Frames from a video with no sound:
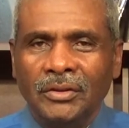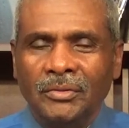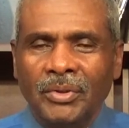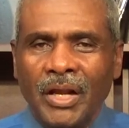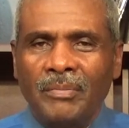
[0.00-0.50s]

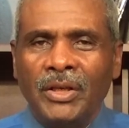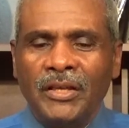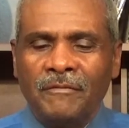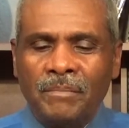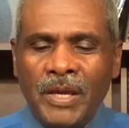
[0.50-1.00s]
But I
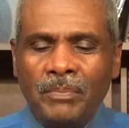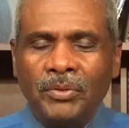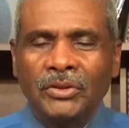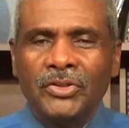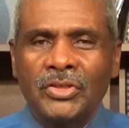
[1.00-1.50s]
believe
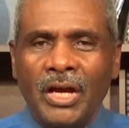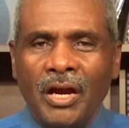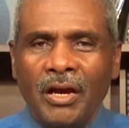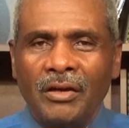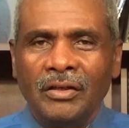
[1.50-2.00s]
people
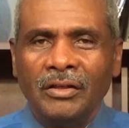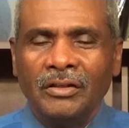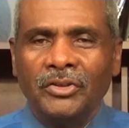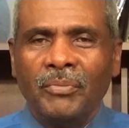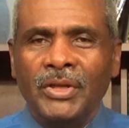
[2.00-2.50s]
desire
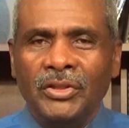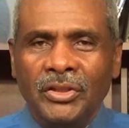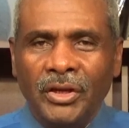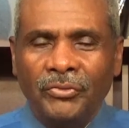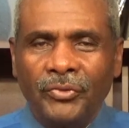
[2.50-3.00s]
to be
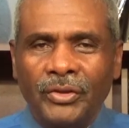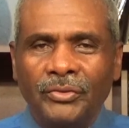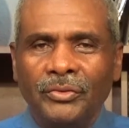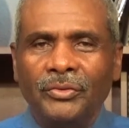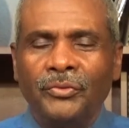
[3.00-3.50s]
different
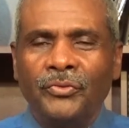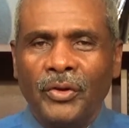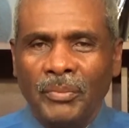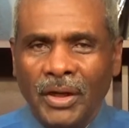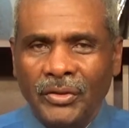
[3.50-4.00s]

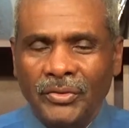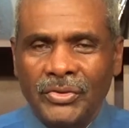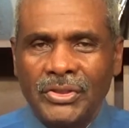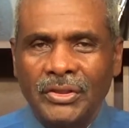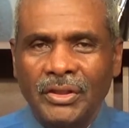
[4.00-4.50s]
from
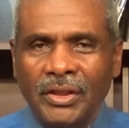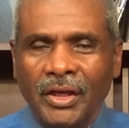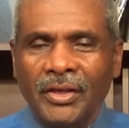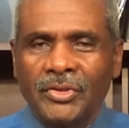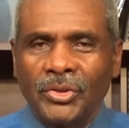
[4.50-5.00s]
others.
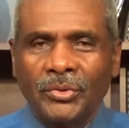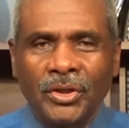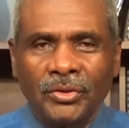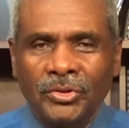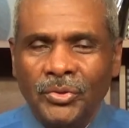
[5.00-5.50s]
And so
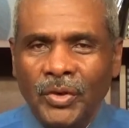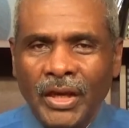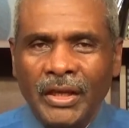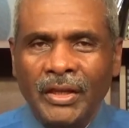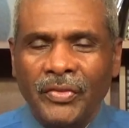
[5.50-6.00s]
they'll do
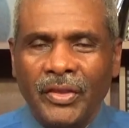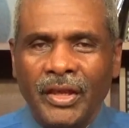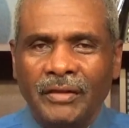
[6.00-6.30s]
anything.